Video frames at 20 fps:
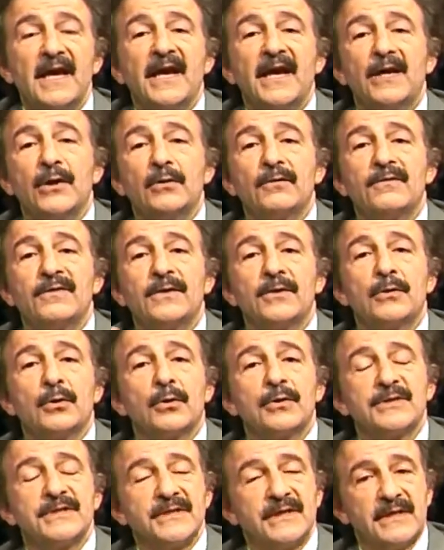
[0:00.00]
and over the
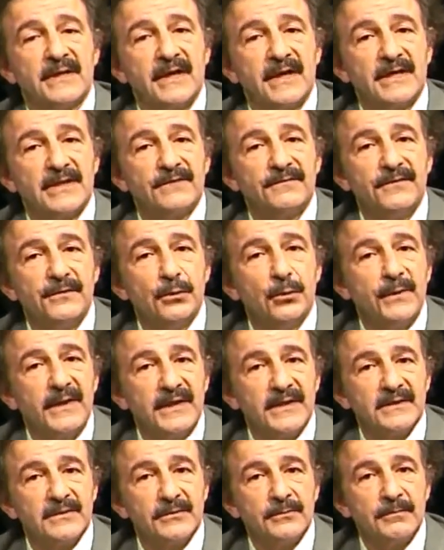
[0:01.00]
course of the next few
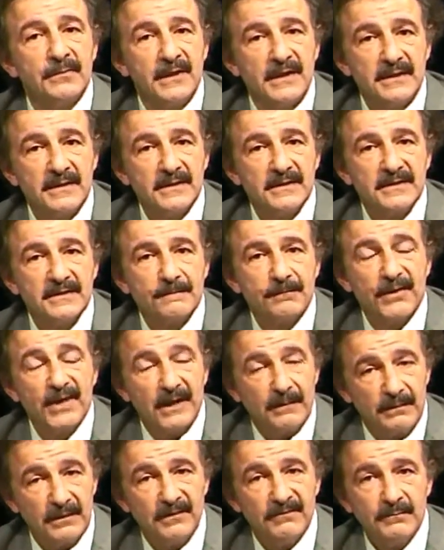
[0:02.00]
weeks to months,
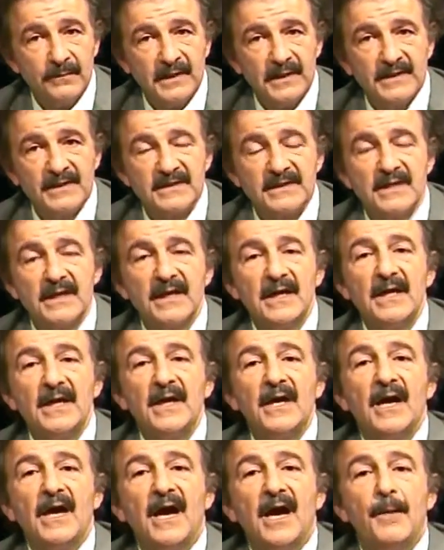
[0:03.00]
couple of months,
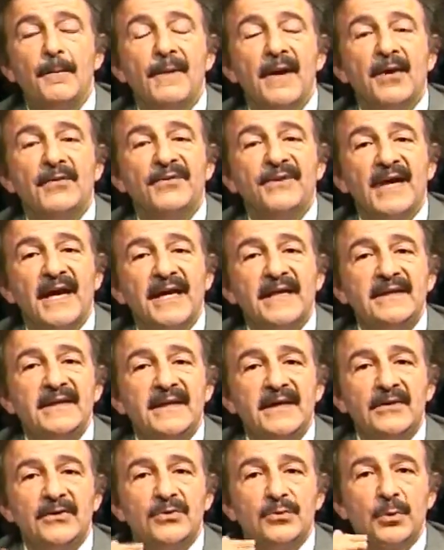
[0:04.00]
about
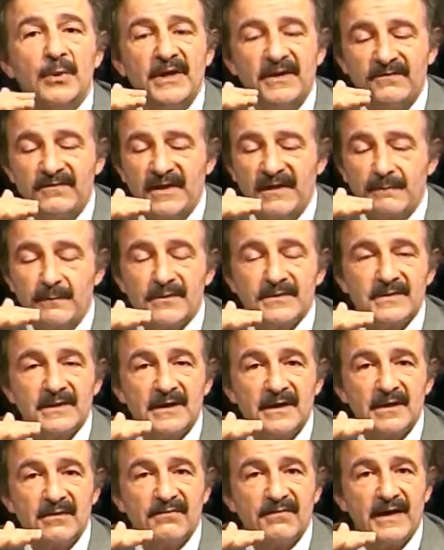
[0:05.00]
19 to 25%
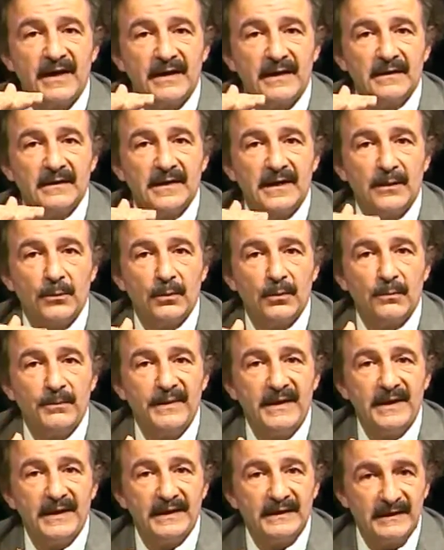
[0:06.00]
of the fatty layer will
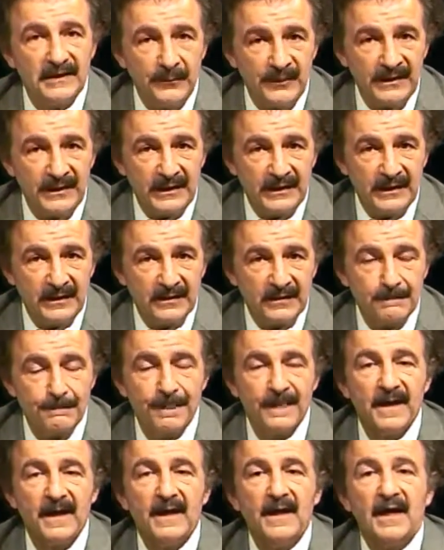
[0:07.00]
be eliminated.
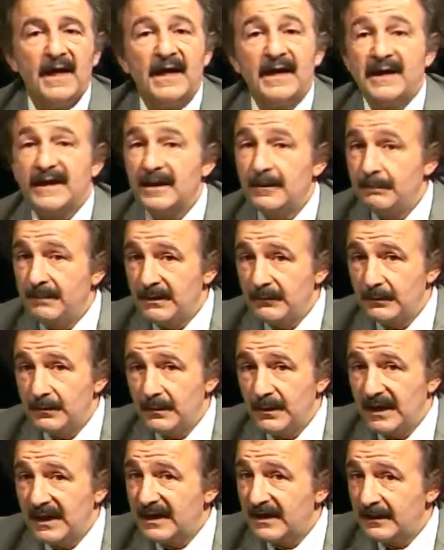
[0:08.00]
It can
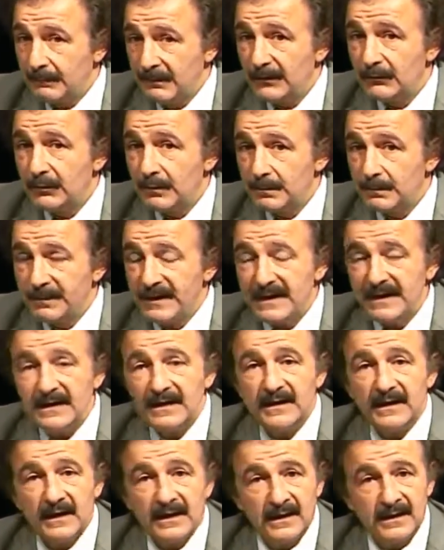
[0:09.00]
be repeated
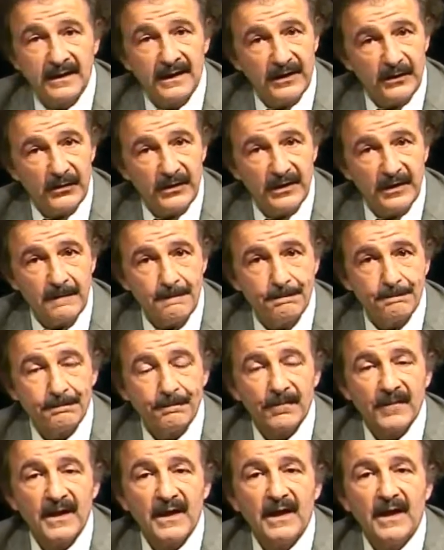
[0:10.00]
on an area.
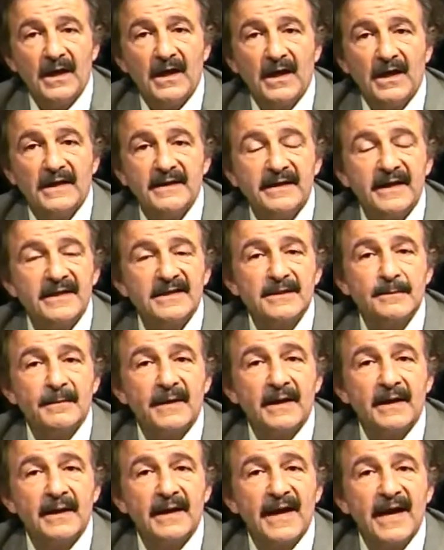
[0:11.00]
It takes about
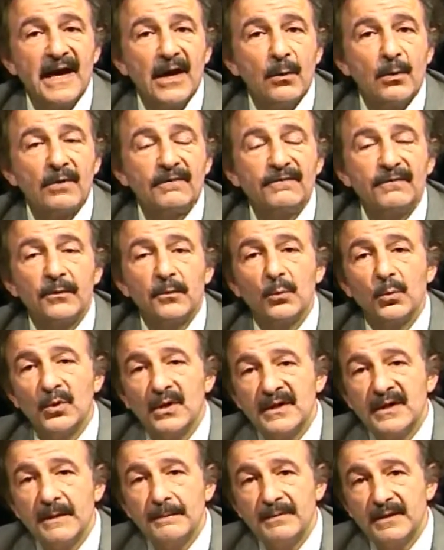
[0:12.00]
an hour for one
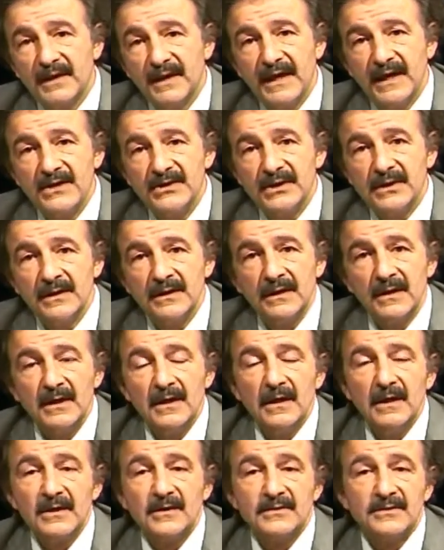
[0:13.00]
application.
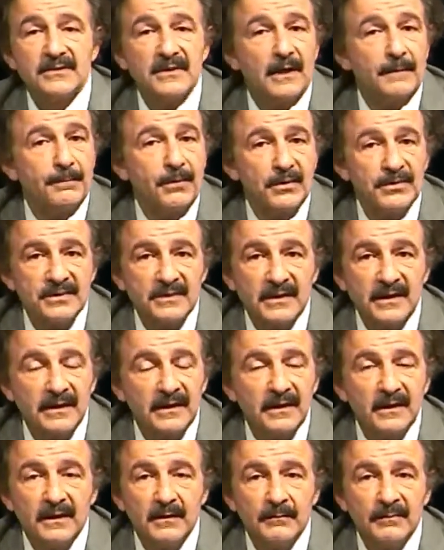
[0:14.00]
So a person can
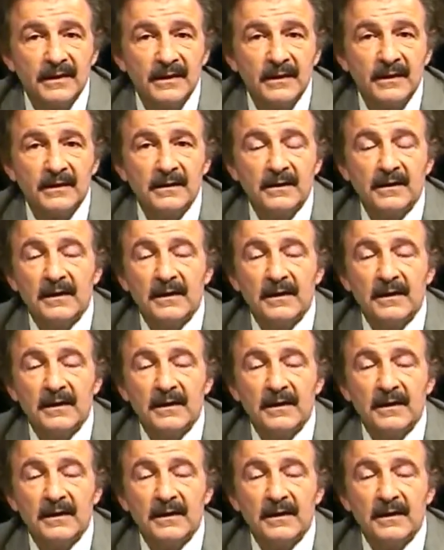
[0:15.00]
come in